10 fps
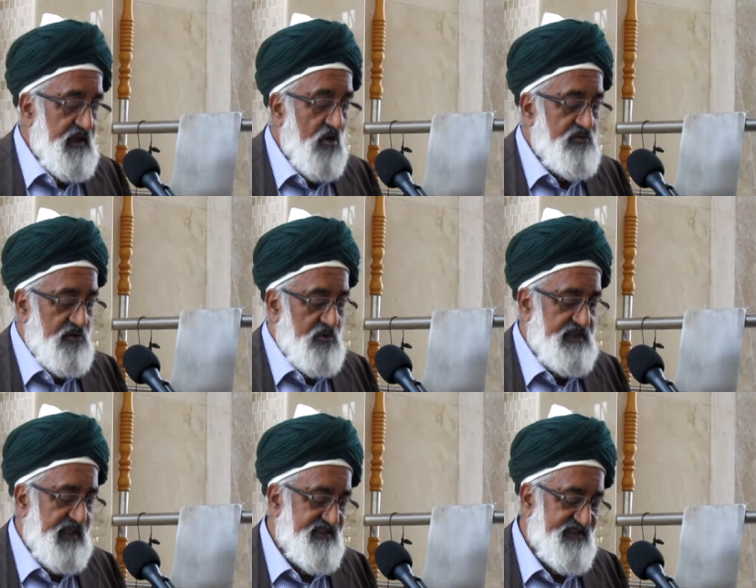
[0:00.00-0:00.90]
Go
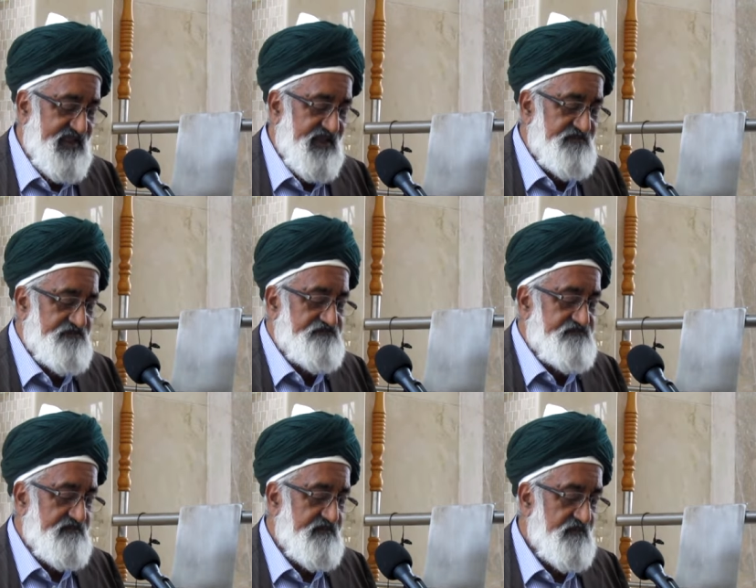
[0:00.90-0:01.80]
through it and see.
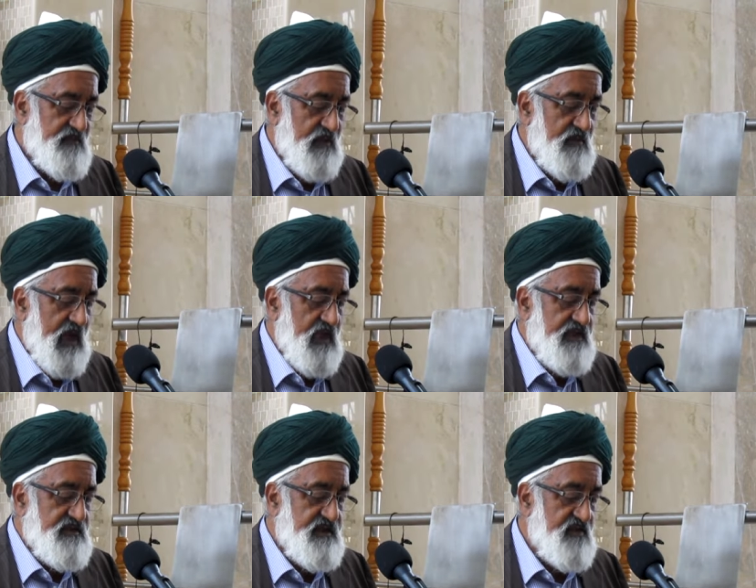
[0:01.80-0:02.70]
May Allah
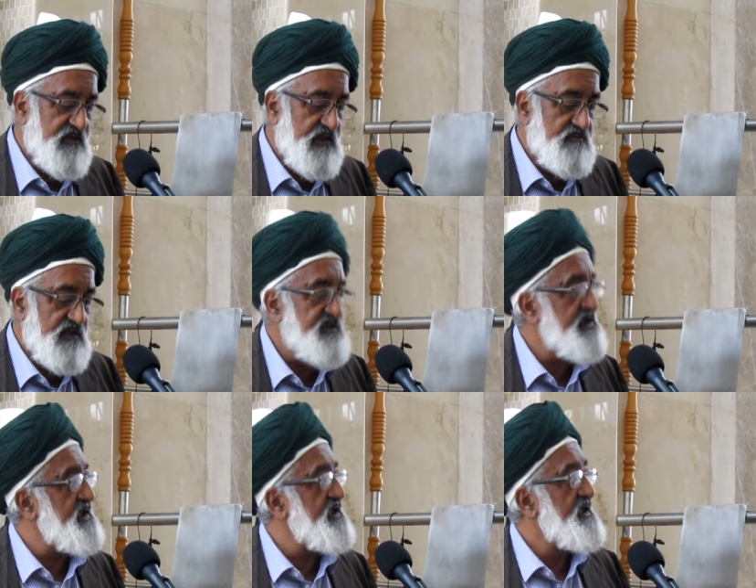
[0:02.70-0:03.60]
in His infinite
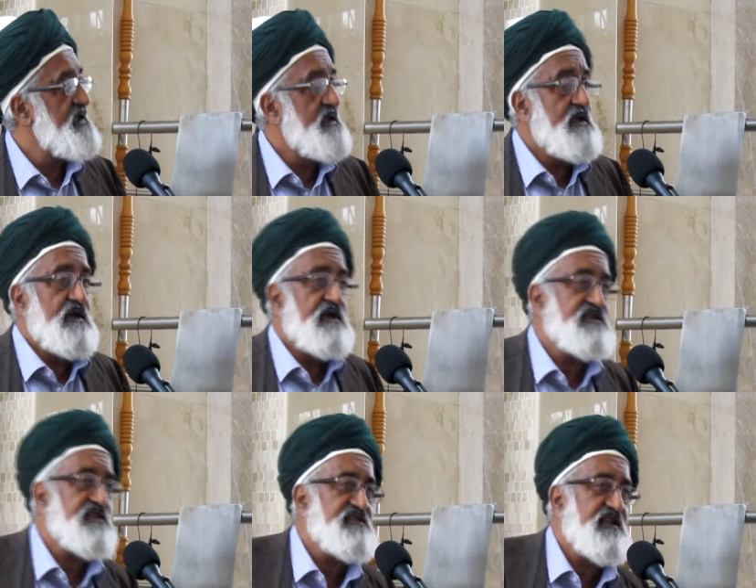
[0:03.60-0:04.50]
mercy
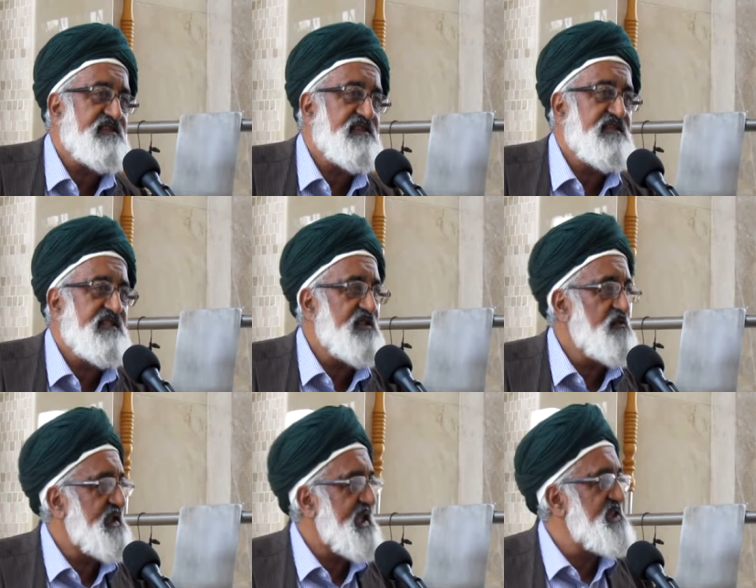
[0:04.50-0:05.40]
assist us that
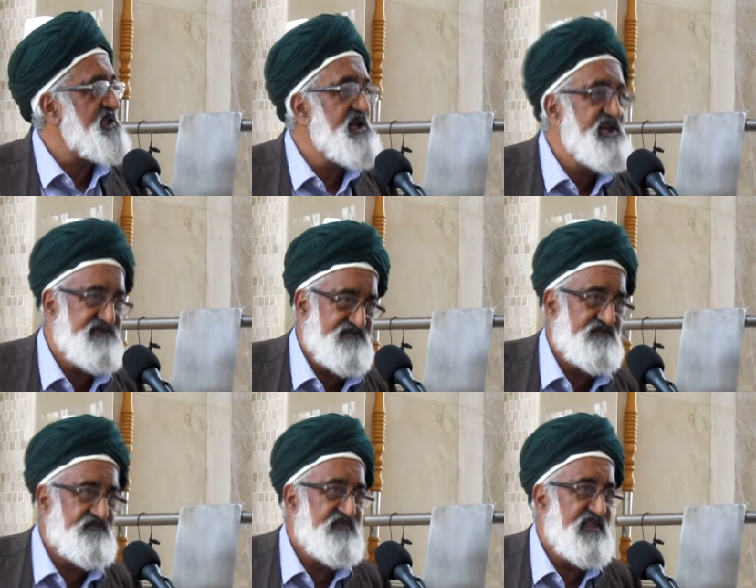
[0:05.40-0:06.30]
we can
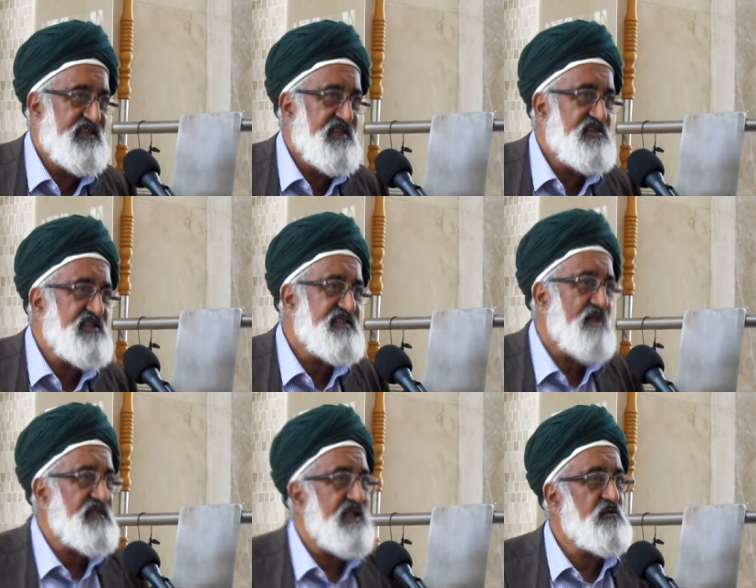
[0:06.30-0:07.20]
learn you see,
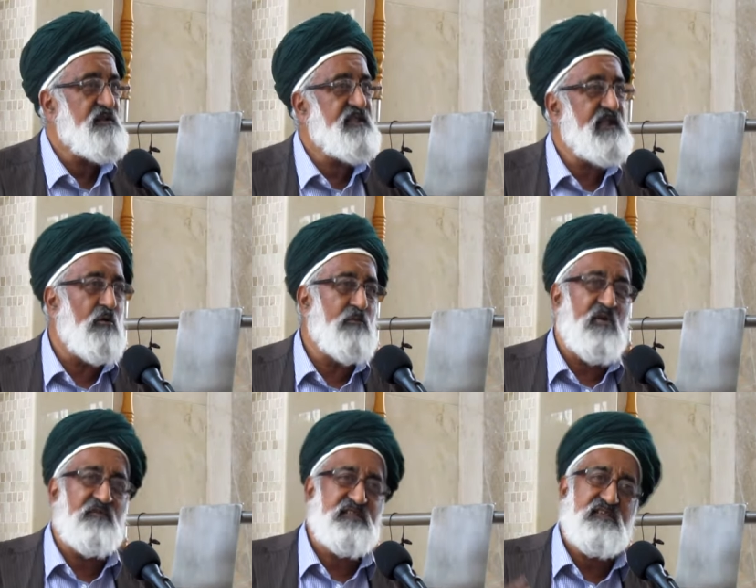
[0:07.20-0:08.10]
sometimes we think our
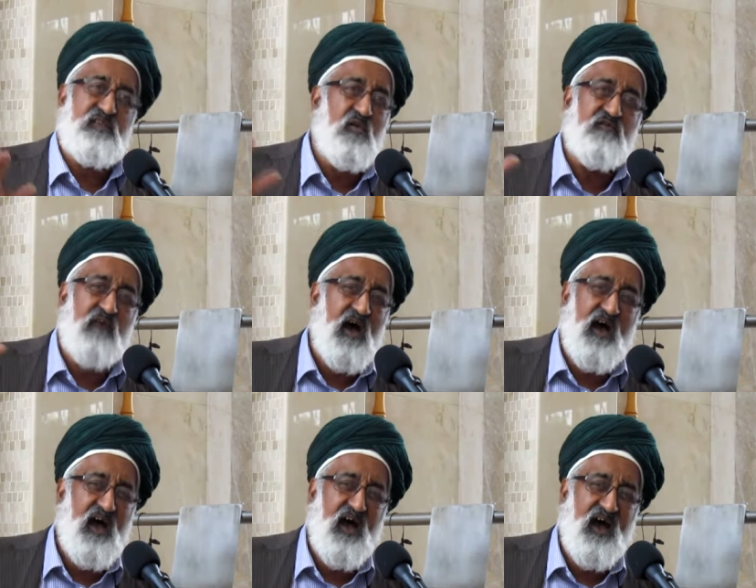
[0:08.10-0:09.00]
prophet is so
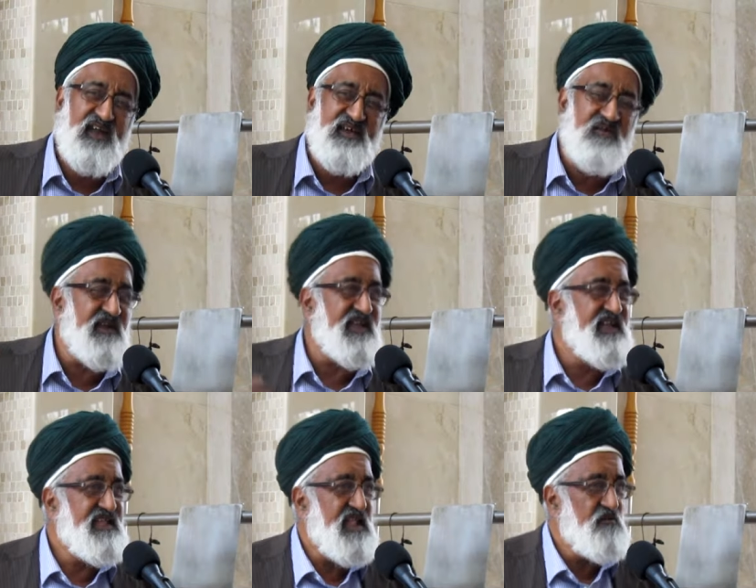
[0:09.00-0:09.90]
far away,
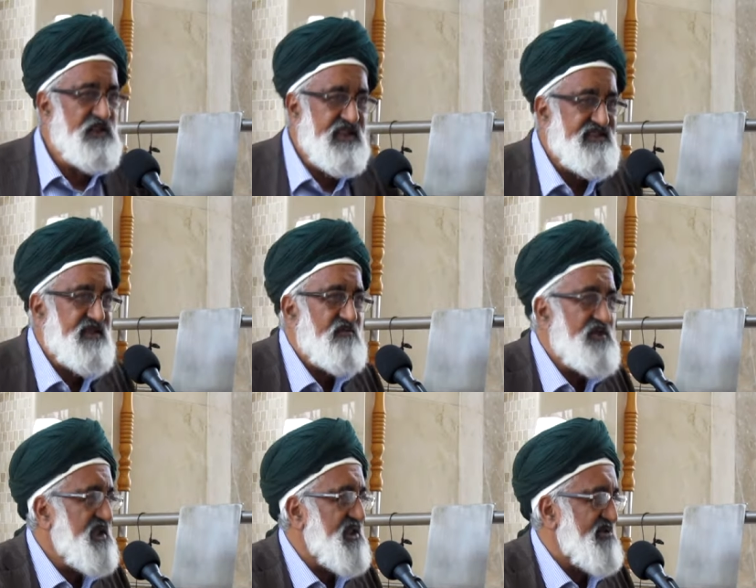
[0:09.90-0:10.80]
then we need
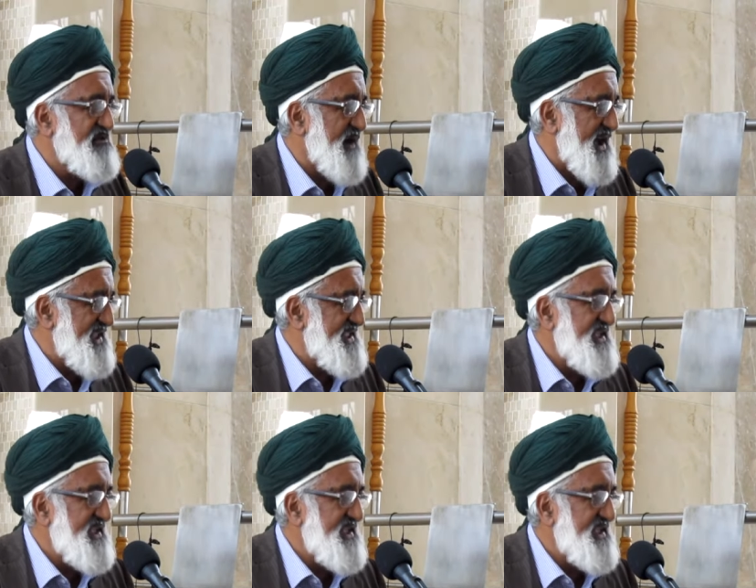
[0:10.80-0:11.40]
somebody close by.